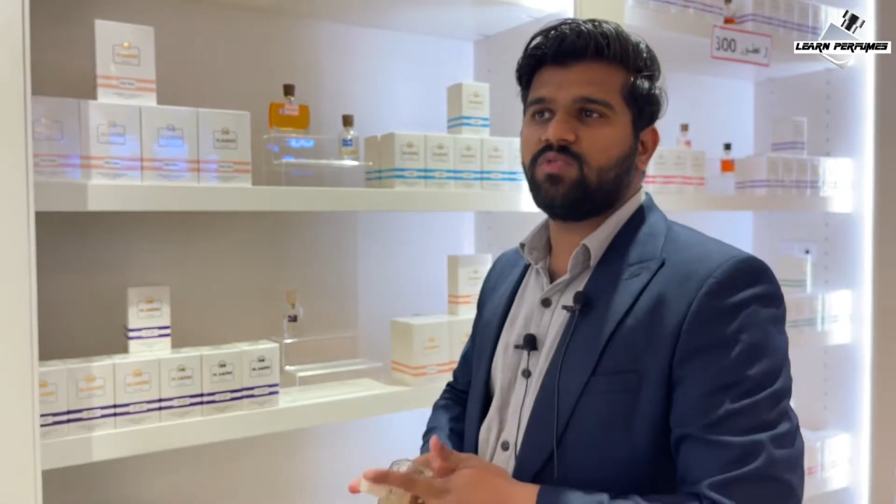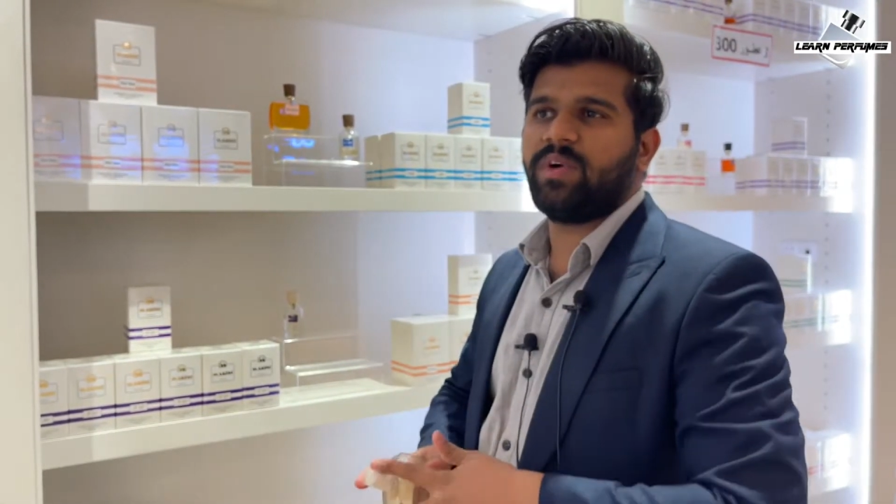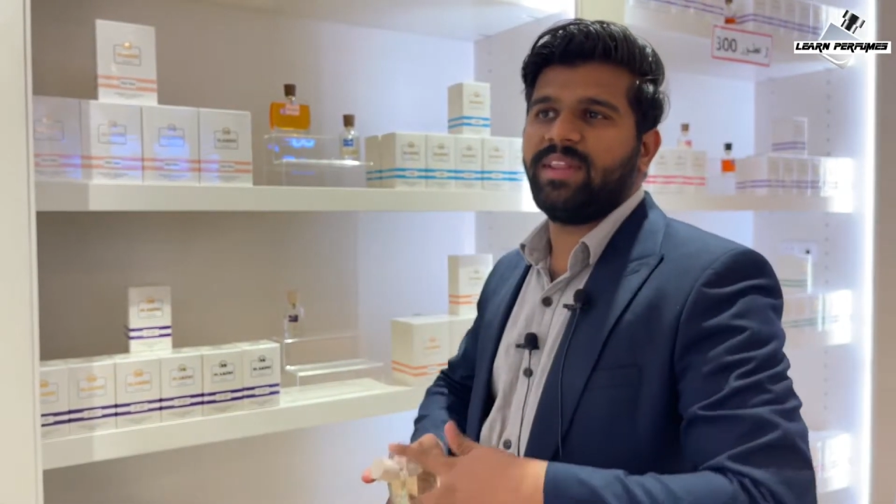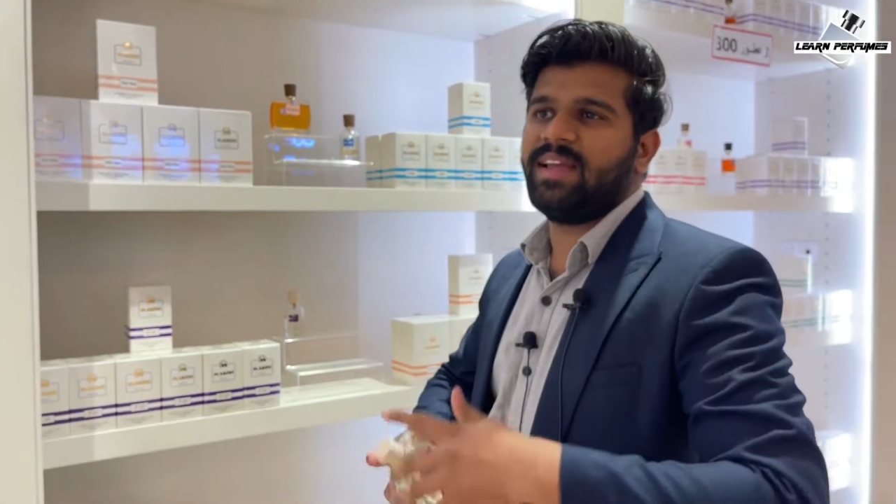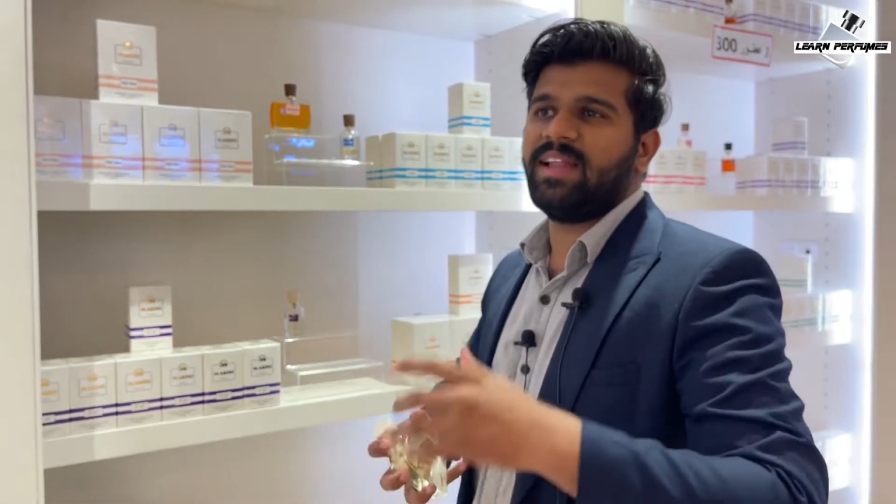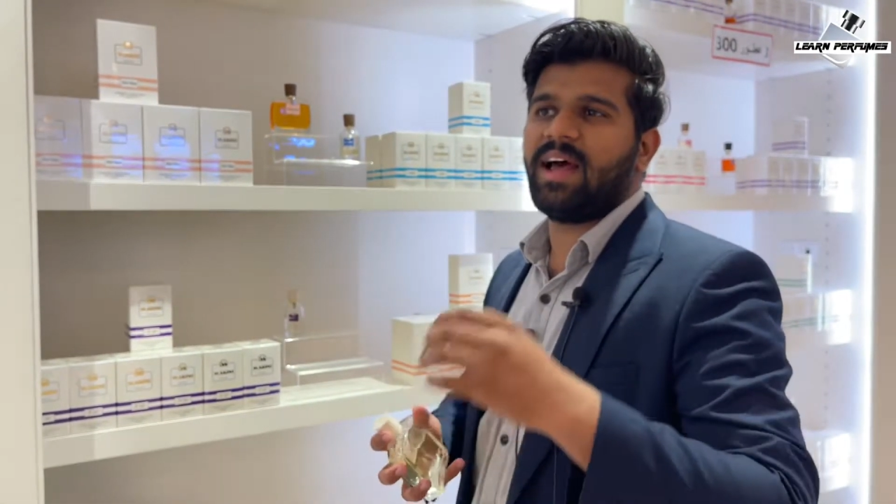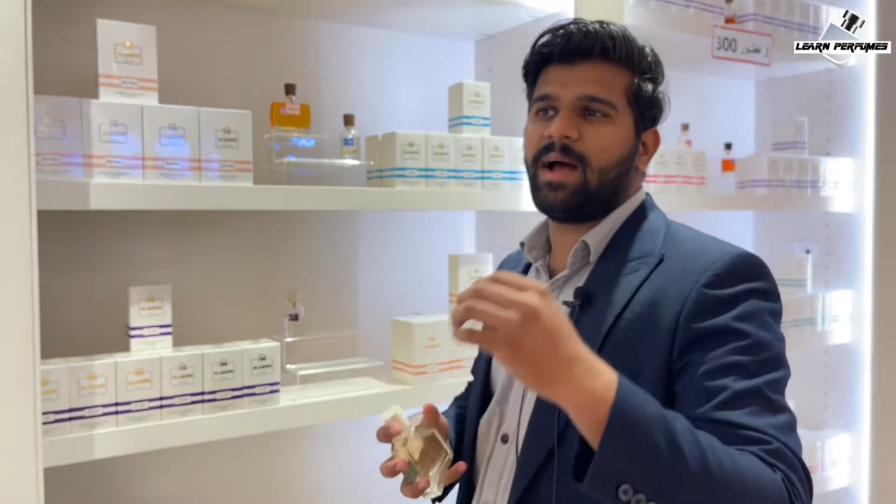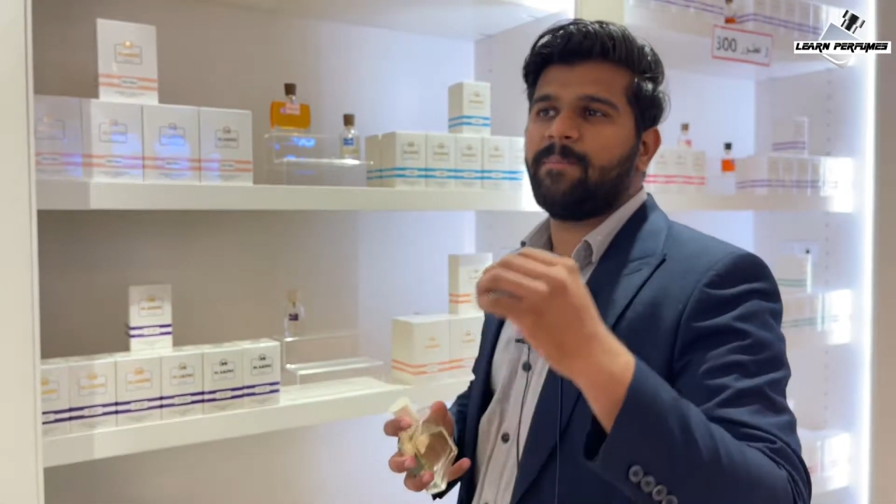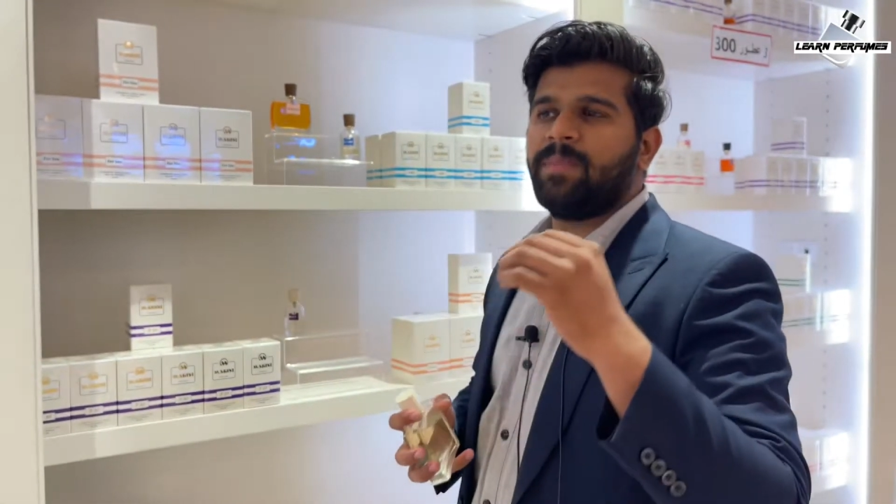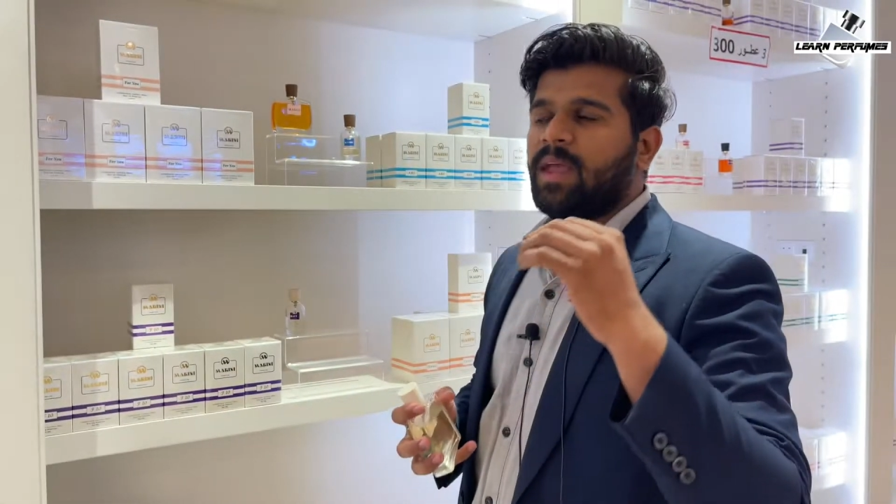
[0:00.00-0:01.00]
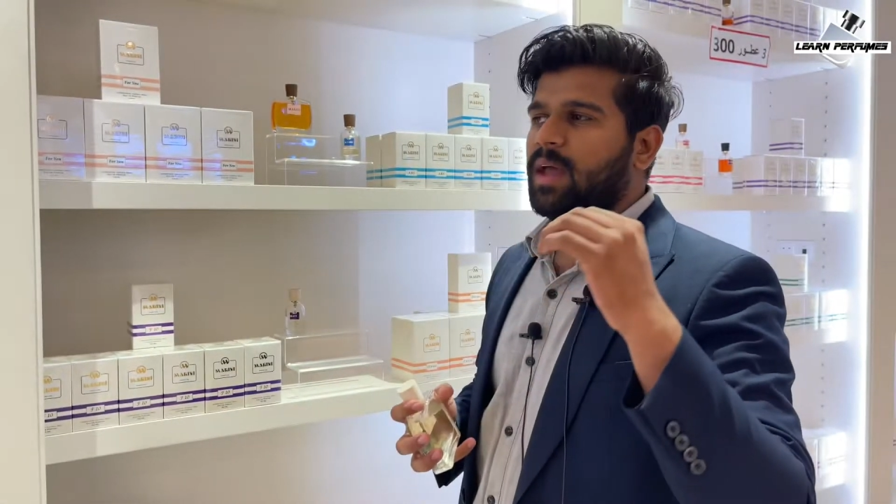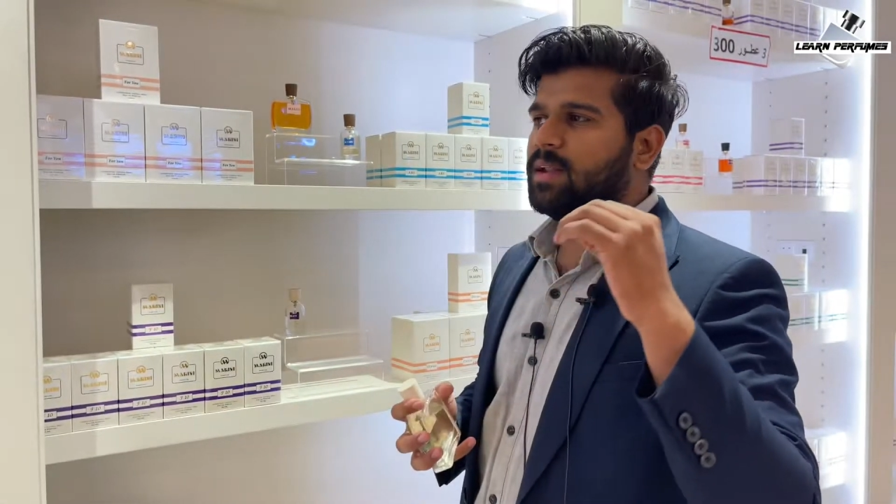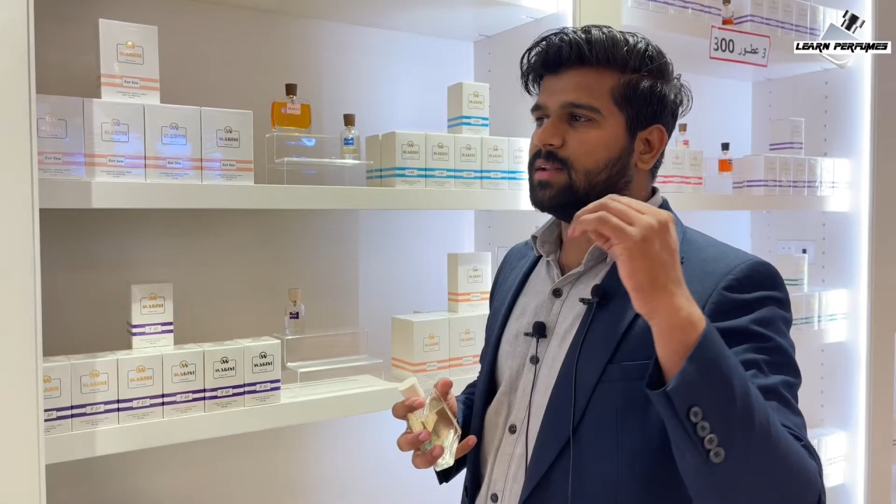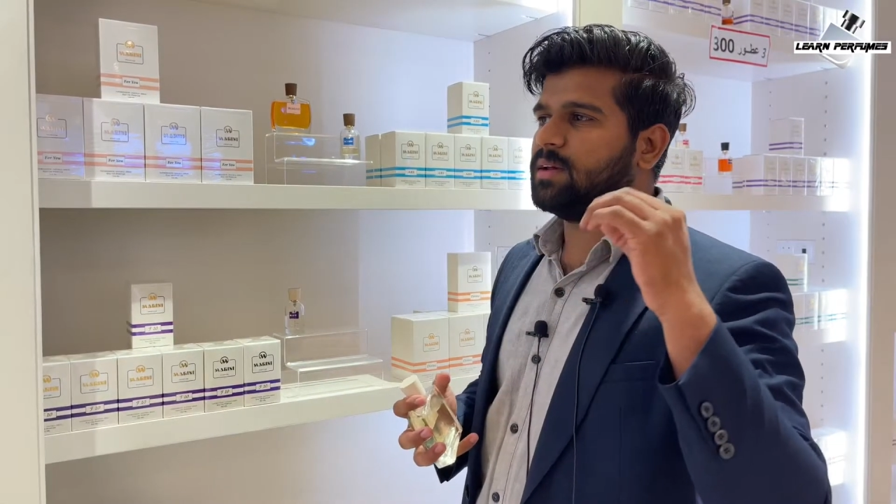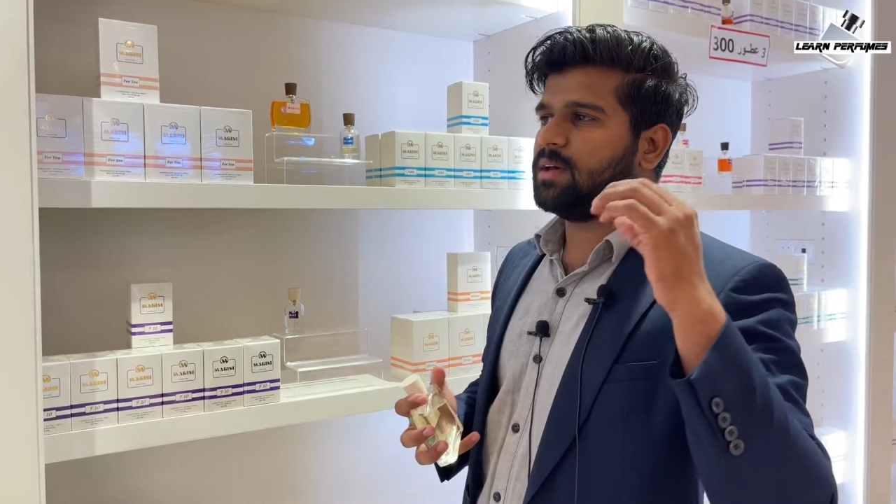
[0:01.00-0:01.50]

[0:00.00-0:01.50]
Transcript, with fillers: vanilla, and